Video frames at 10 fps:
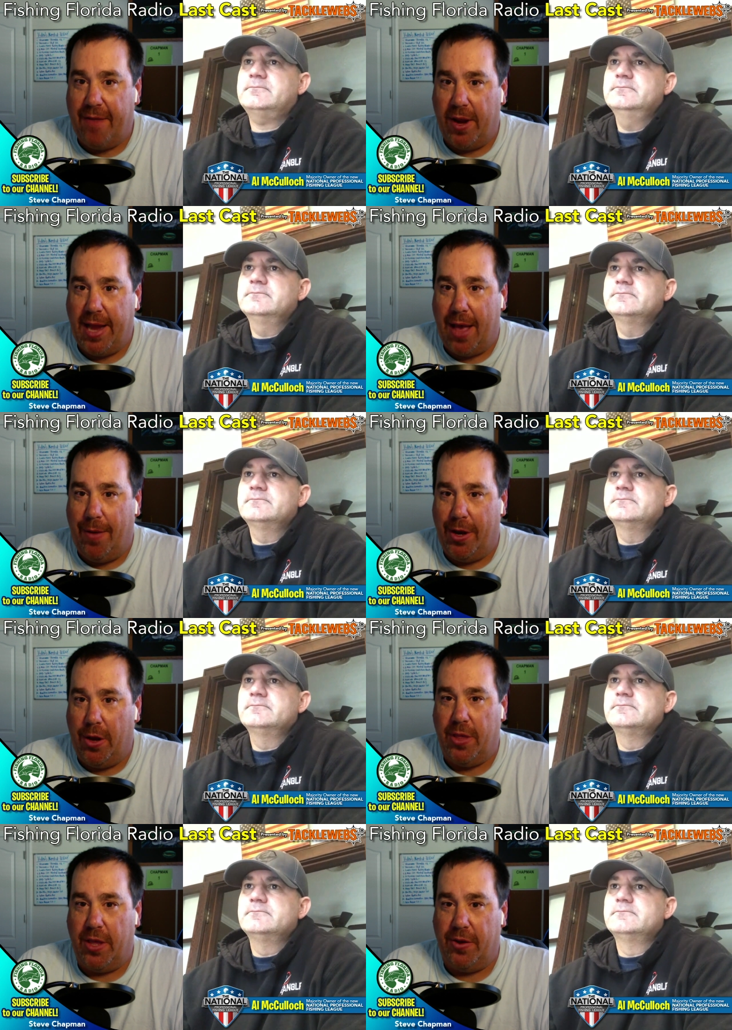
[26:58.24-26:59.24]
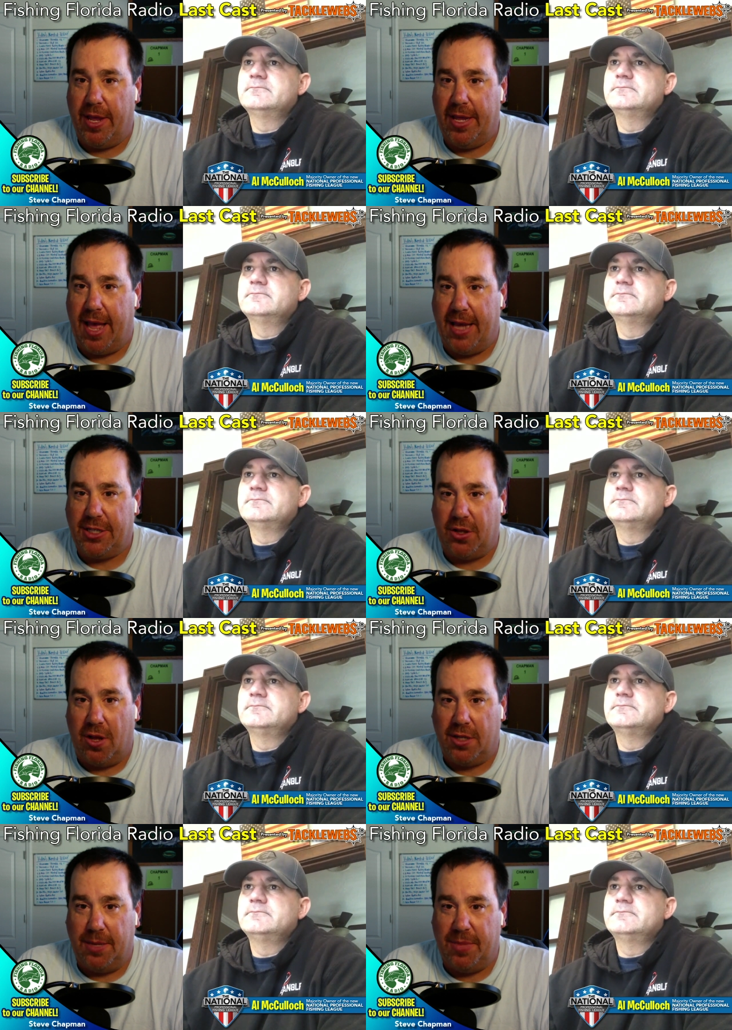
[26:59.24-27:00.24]
Speaker 1: right now? I know the other day I
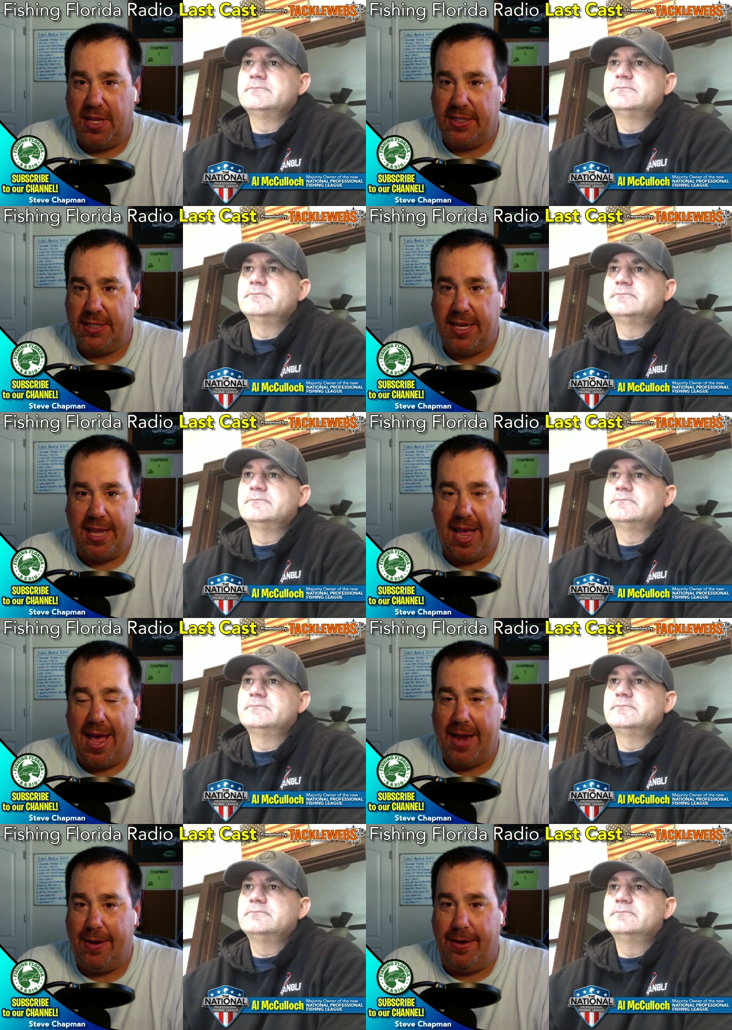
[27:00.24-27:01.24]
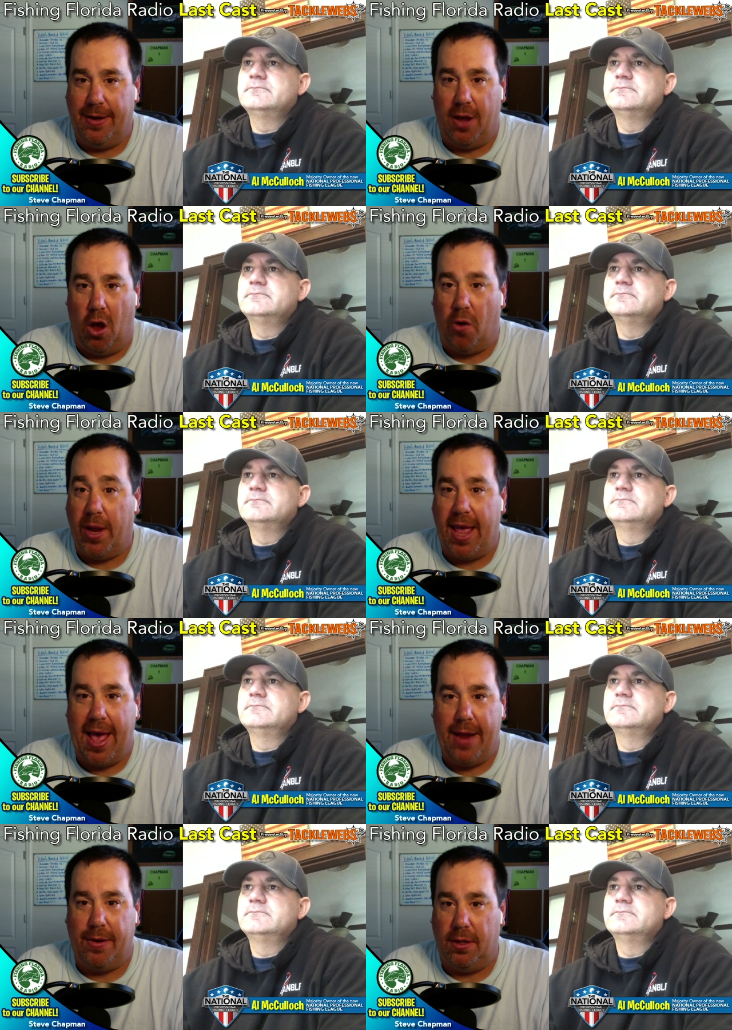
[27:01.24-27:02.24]
saw something that said you had already
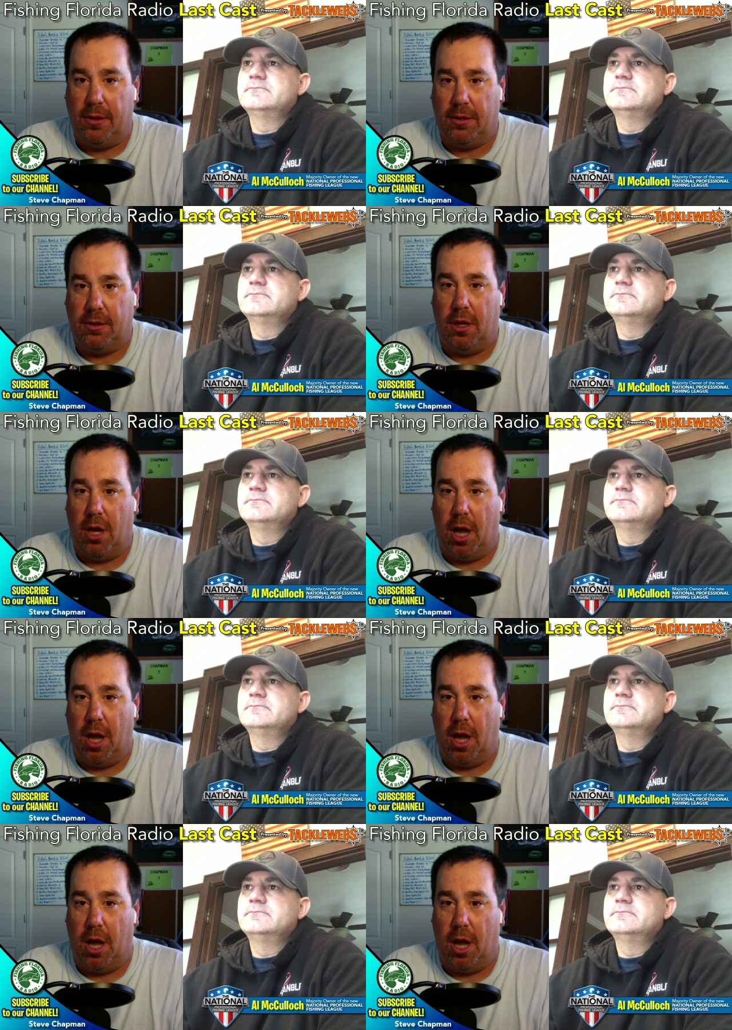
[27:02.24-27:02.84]
had a